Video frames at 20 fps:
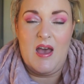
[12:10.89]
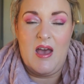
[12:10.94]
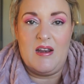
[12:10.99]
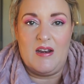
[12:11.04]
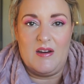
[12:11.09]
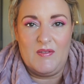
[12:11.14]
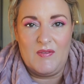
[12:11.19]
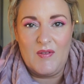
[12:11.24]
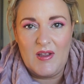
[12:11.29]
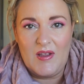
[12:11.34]
And
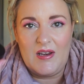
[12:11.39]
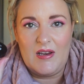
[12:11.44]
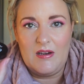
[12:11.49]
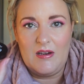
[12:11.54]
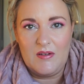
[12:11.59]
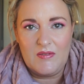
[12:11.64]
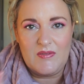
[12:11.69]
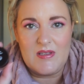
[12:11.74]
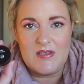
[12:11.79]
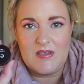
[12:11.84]
I really
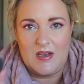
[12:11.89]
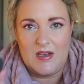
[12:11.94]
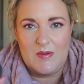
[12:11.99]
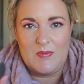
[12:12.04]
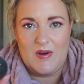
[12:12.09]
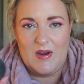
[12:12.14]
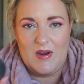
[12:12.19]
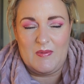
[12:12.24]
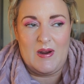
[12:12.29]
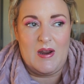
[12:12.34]
love this eye
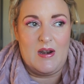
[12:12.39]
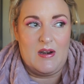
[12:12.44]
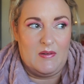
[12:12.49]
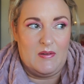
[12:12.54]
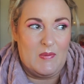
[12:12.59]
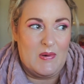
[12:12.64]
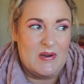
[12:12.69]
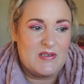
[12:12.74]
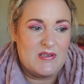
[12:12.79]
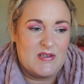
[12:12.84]
primer and I
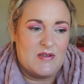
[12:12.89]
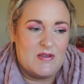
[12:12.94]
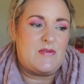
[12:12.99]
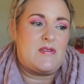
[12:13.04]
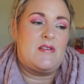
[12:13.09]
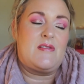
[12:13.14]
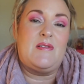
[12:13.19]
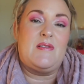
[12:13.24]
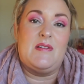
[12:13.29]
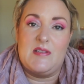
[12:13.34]
want to use
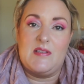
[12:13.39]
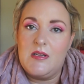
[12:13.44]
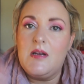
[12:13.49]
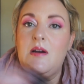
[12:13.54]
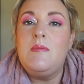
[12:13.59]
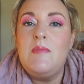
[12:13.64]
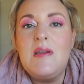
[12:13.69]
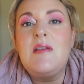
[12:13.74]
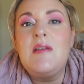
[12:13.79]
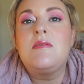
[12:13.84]
it. So it's
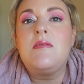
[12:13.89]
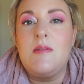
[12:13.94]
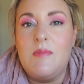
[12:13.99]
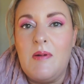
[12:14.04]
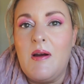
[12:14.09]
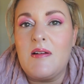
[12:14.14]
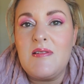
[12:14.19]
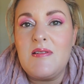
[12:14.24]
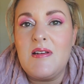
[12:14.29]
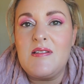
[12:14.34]
coming into a
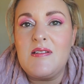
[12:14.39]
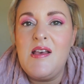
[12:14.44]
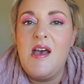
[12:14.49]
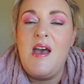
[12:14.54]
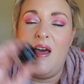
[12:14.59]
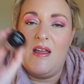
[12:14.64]
project.